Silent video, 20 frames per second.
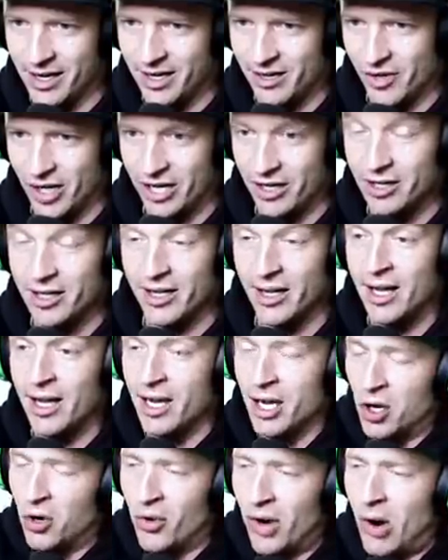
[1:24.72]
hungry. Well,
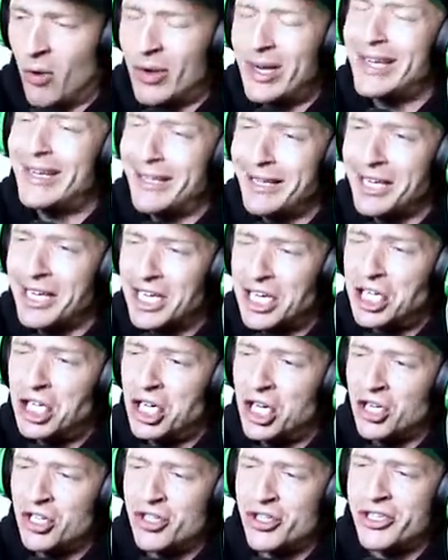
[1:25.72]
we're here
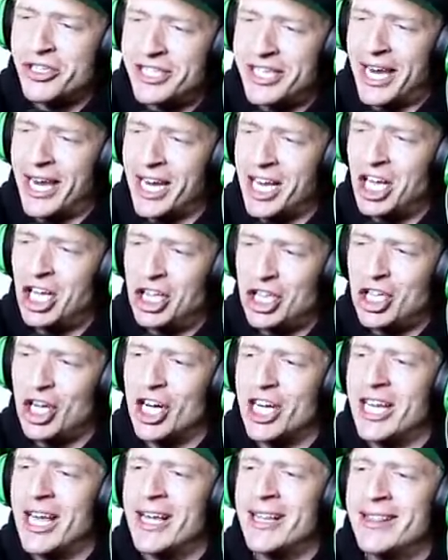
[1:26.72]
to take a
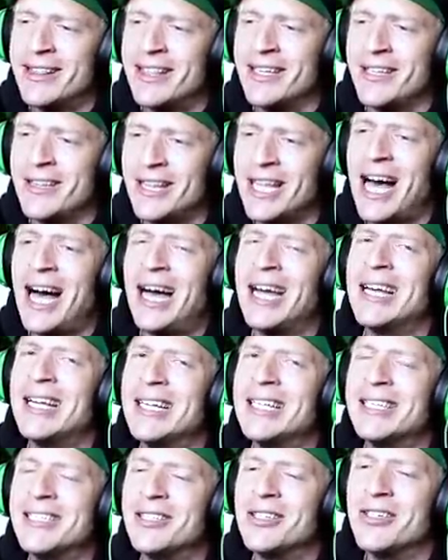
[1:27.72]
look at the
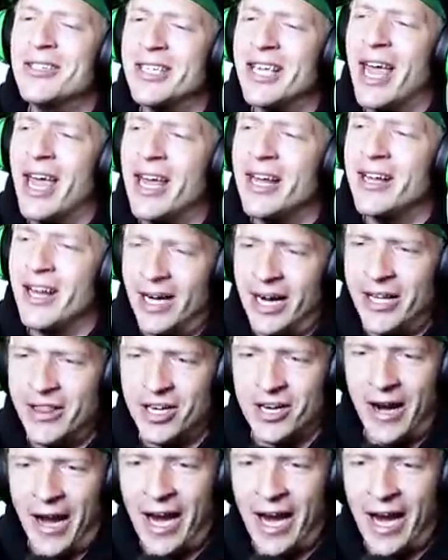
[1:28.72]
lions, okay, and other